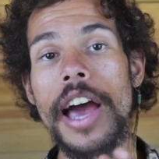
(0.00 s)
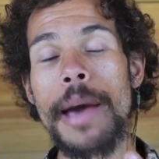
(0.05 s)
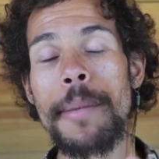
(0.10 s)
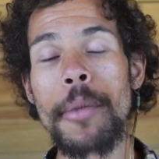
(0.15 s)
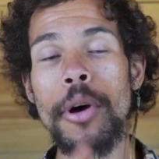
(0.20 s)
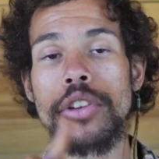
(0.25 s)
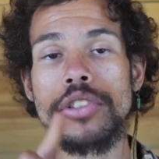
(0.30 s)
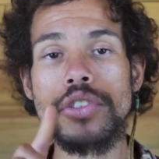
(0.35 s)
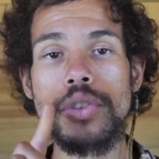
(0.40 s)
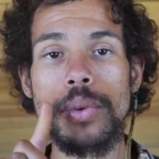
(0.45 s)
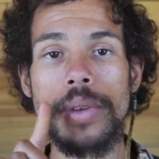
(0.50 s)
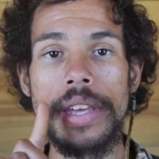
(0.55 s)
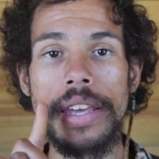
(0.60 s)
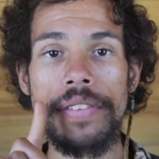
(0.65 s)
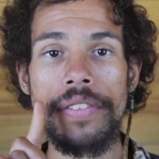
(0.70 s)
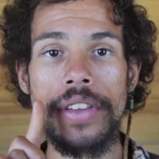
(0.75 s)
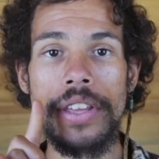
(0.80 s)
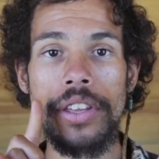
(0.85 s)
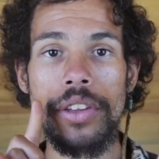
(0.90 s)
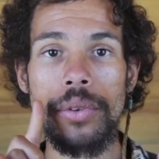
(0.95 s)
I'm also
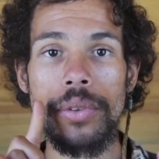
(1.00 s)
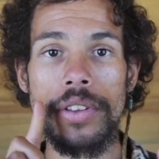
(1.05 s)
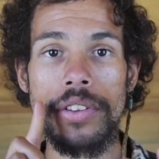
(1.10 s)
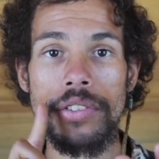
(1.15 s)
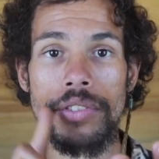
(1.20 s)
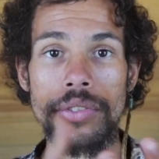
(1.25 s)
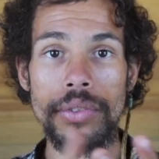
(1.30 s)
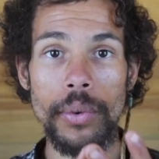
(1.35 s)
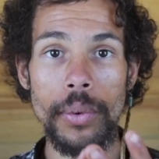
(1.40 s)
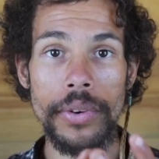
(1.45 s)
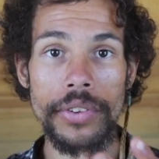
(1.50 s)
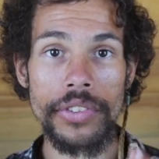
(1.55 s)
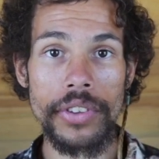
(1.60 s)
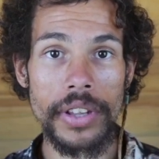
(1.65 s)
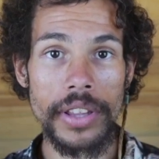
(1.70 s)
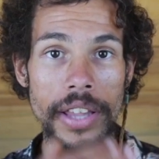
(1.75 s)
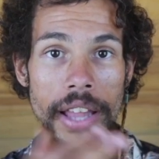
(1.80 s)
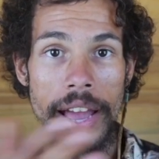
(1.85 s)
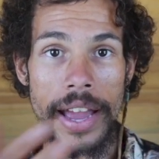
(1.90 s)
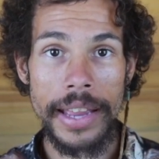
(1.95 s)
giving you this source
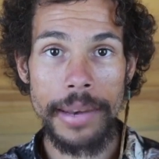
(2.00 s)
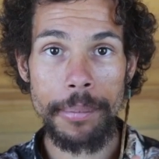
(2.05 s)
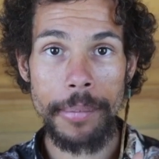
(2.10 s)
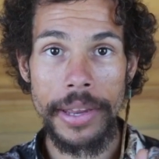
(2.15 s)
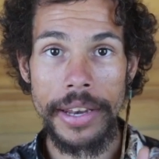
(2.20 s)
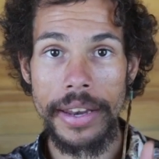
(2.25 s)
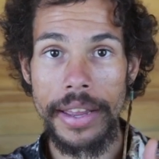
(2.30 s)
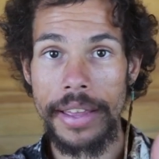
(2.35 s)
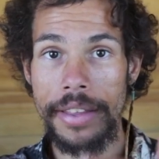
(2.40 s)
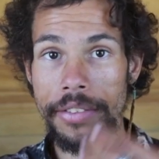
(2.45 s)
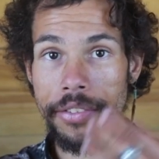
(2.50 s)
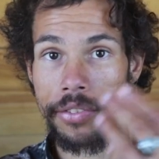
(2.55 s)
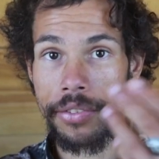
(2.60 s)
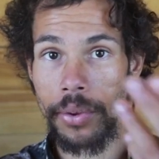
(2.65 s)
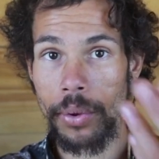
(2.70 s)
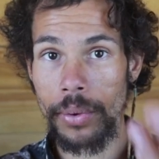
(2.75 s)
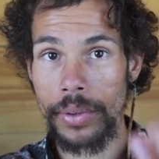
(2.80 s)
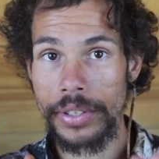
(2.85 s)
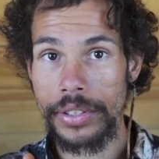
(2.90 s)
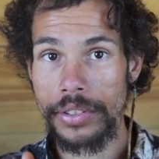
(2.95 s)
alignment and
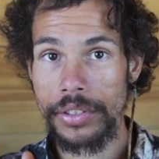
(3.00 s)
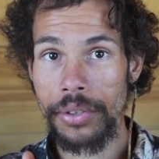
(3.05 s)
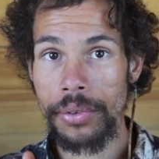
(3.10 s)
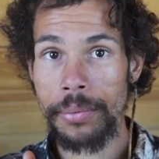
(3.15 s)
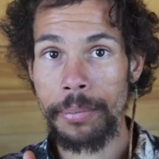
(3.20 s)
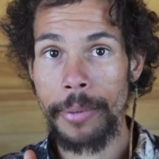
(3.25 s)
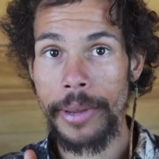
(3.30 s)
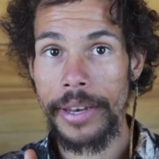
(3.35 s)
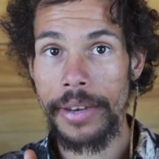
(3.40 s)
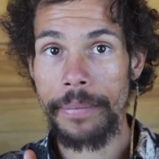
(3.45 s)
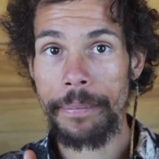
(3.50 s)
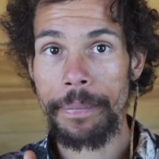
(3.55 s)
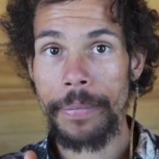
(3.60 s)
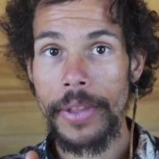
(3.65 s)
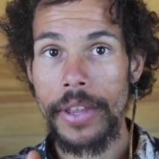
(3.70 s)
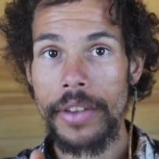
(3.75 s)
soul attunement.